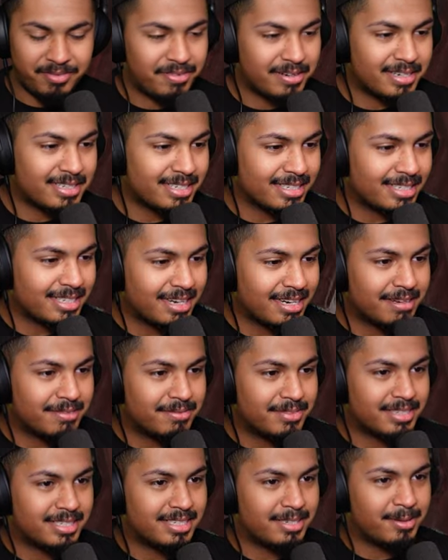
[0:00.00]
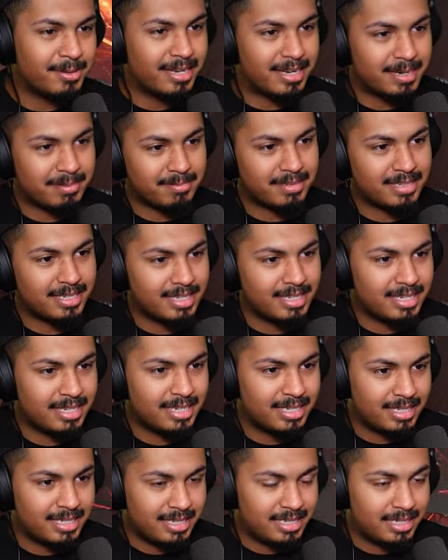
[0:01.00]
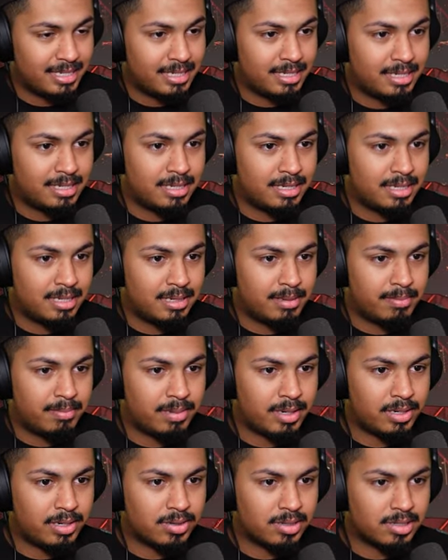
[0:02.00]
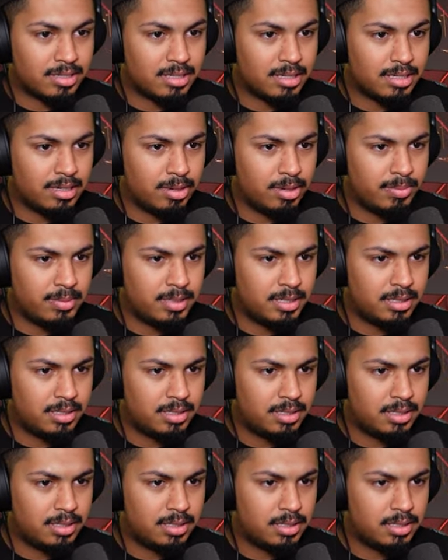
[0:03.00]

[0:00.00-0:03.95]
Let me finish this convo, see what happened. Maybe it needs a siren's touch. Pandora's still opening?